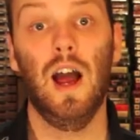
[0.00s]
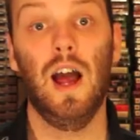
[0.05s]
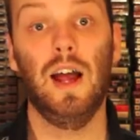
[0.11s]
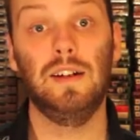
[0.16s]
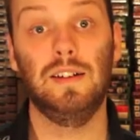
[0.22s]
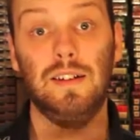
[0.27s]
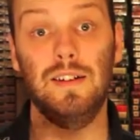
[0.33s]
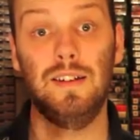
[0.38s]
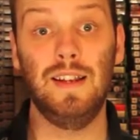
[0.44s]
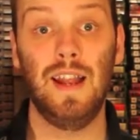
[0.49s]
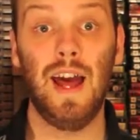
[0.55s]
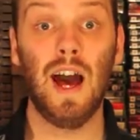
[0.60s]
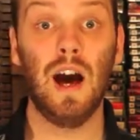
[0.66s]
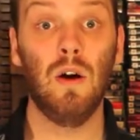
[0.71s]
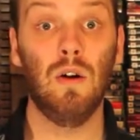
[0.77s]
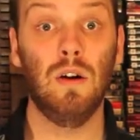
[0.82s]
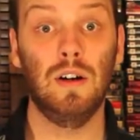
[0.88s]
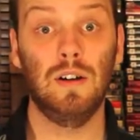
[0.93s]
And
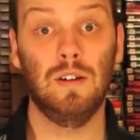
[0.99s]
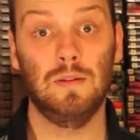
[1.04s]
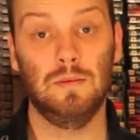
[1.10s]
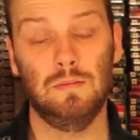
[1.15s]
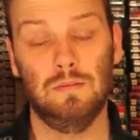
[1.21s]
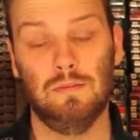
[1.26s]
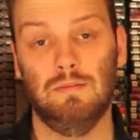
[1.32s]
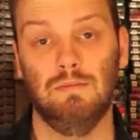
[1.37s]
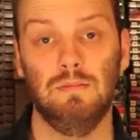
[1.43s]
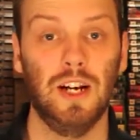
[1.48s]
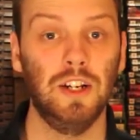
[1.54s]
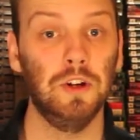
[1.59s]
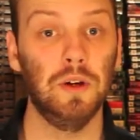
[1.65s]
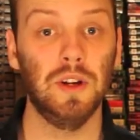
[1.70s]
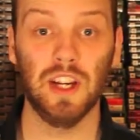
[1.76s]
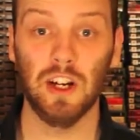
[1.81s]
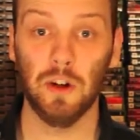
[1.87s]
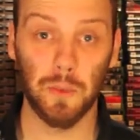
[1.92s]
now, my
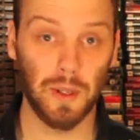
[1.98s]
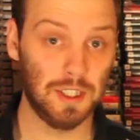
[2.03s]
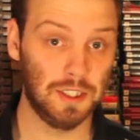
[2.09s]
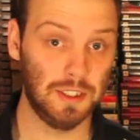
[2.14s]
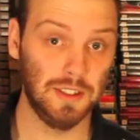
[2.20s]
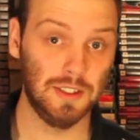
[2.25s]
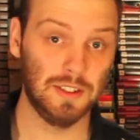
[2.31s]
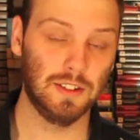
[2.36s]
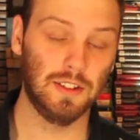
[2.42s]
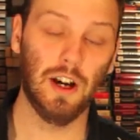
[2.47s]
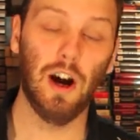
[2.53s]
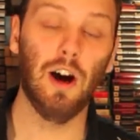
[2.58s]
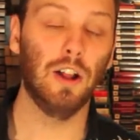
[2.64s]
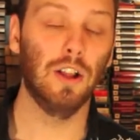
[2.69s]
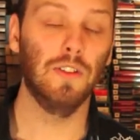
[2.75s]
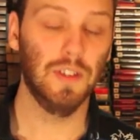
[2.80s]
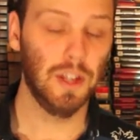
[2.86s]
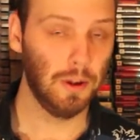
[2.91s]
New Year wishes to
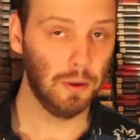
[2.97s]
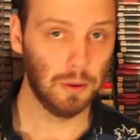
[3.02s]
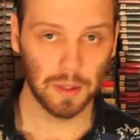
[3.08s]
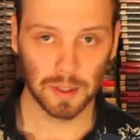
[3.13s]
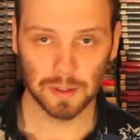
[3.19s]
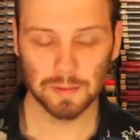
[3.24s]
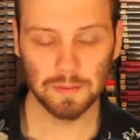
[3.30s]
all of you.